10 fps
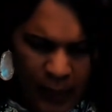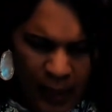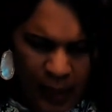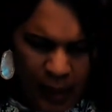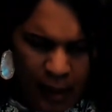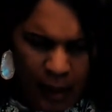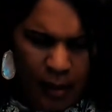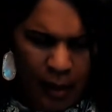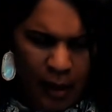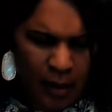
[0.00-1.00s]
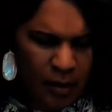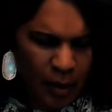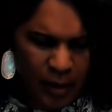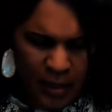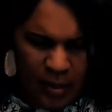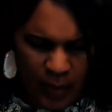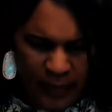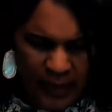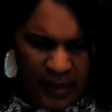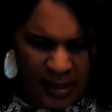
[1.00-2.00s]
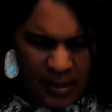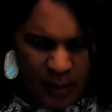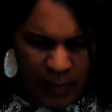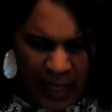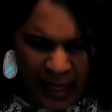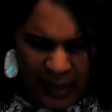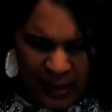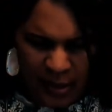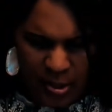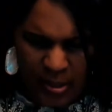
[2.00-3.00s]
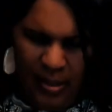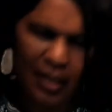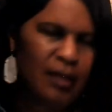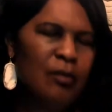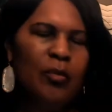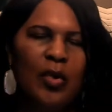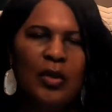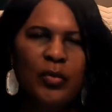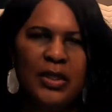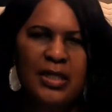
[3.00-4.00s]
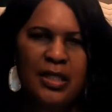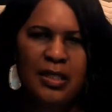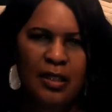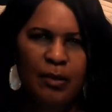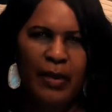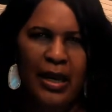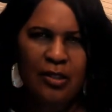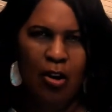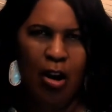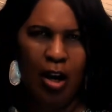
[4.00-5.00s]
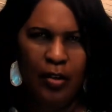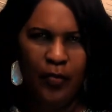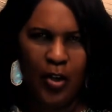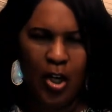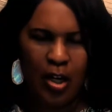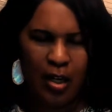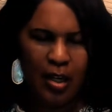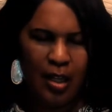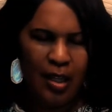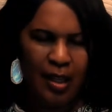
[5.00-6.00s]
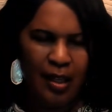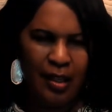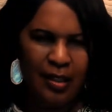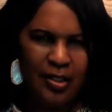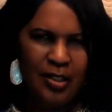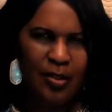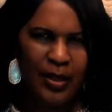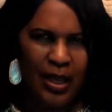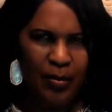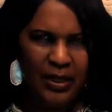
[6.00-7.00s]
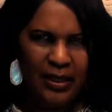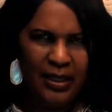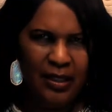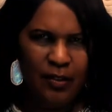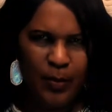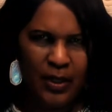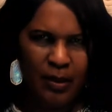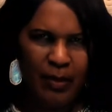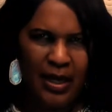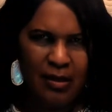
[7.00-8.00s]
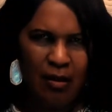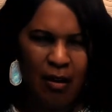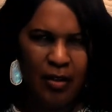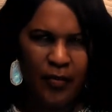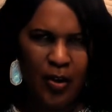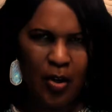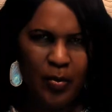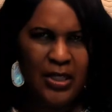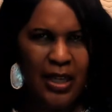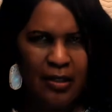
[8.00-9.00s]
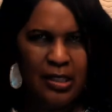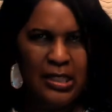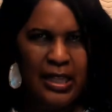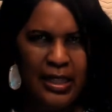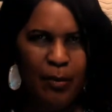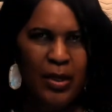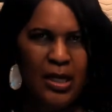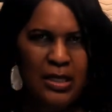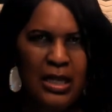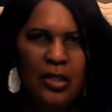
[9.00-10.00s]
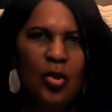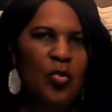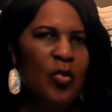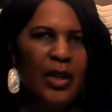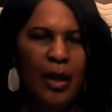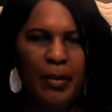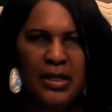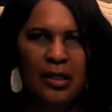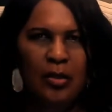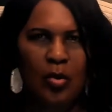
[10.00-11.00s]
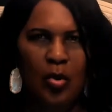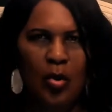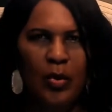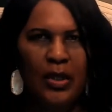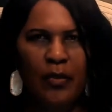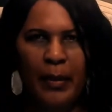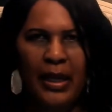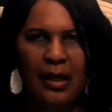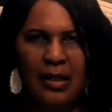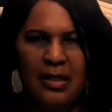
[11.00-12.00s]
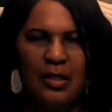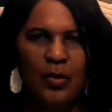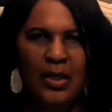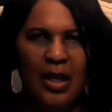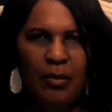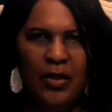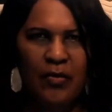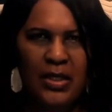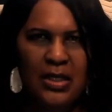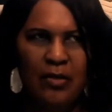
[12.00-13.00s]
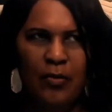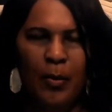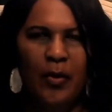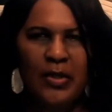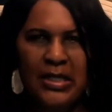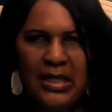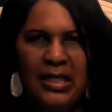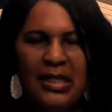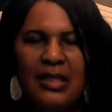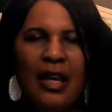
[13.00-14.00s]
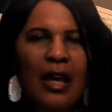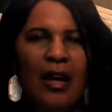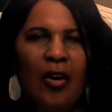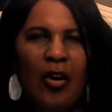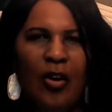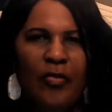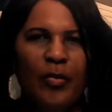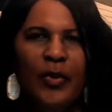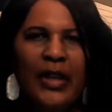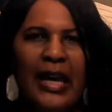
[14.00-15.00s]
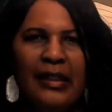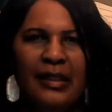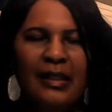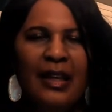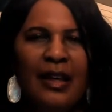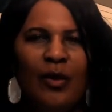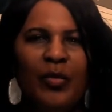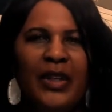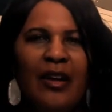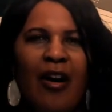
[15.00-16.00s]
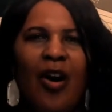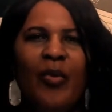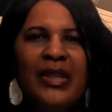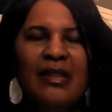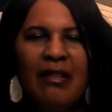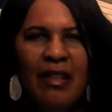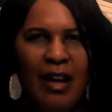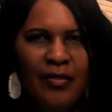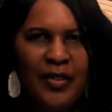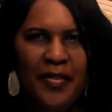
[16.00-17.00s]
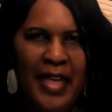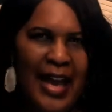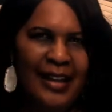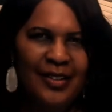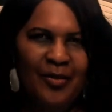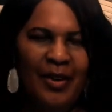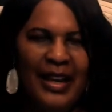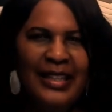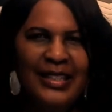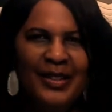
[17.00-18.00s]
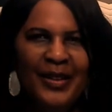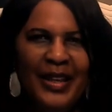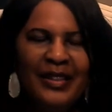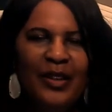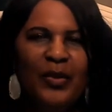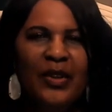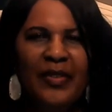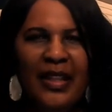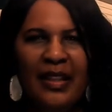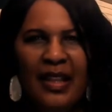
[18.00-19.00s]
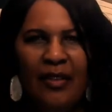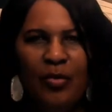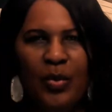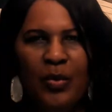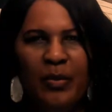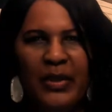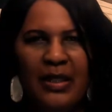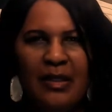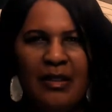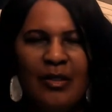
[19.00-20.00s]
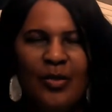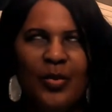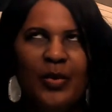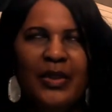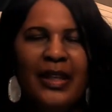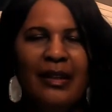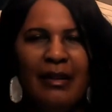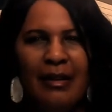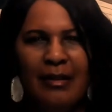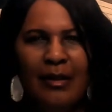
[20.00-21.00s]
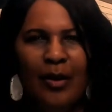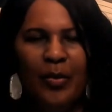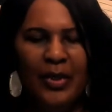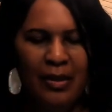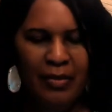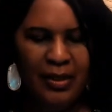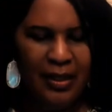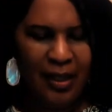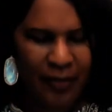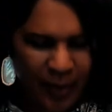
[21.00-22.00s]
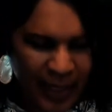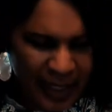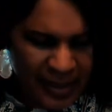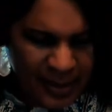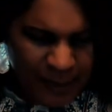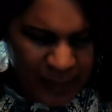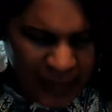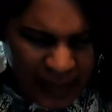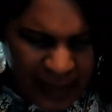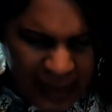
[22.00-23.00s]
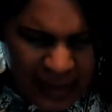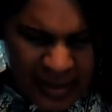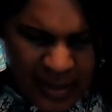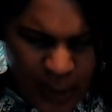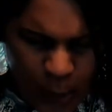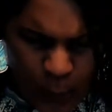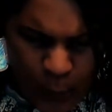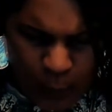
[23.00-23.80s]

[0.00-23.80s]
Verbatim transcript: uh, you know, he and his wife, they kiss goodbye, and she and Braunwyn says that goodbyes are hard for her. Uh, she's okay when he leaves, but goodbyes are hard for her, which I understand that because I know growing up as a little girl, whenever my cousins would come to visit from overseas or from Rhode Island, we always loved that, right? And then whenever they left, we would be in tears. We were like, oh no, we really love you guys. So